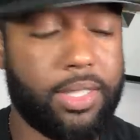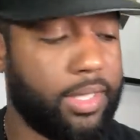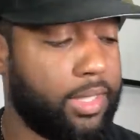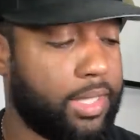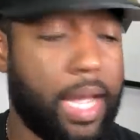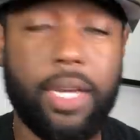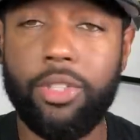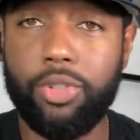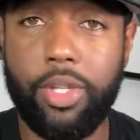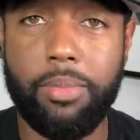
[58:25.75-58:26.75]
the silent
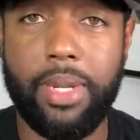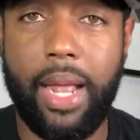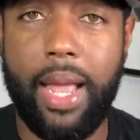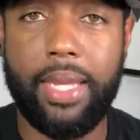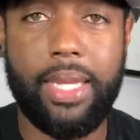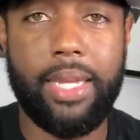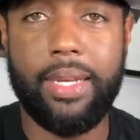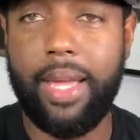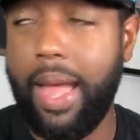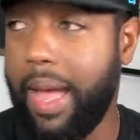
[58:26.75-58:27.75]
treatment I get,
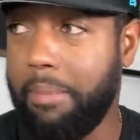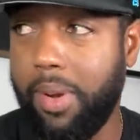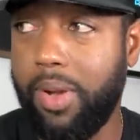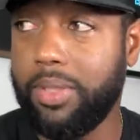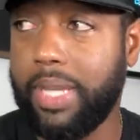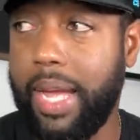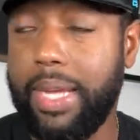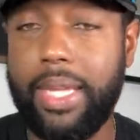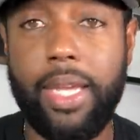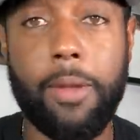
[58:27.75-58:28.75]
the eyeballs I
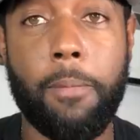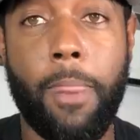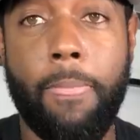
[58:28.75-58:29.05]
get,